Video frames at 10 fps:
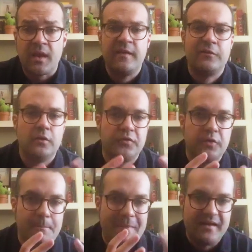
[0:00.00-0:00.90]
There's also
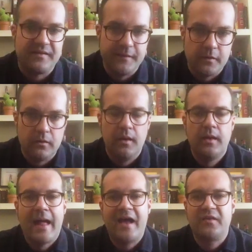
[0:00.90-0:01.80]
the medicinal
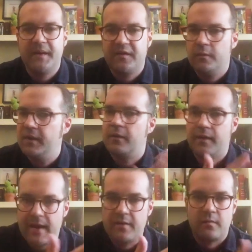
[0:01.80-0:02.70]
aspects to it.
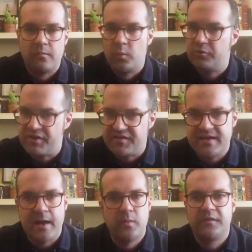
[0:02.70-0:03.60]
Again, with
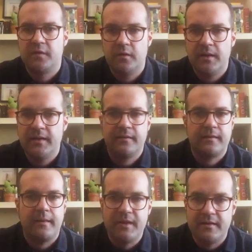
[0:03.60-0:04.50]
retsina, we saw it.
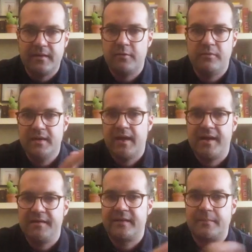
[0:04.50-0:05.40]
I mean, they
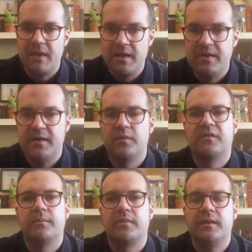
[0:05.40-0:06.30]
realized that maybe there was
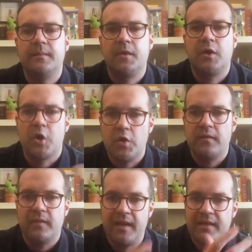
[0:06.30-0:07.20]
something good
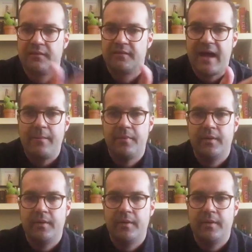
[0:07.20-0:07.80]
in the sap.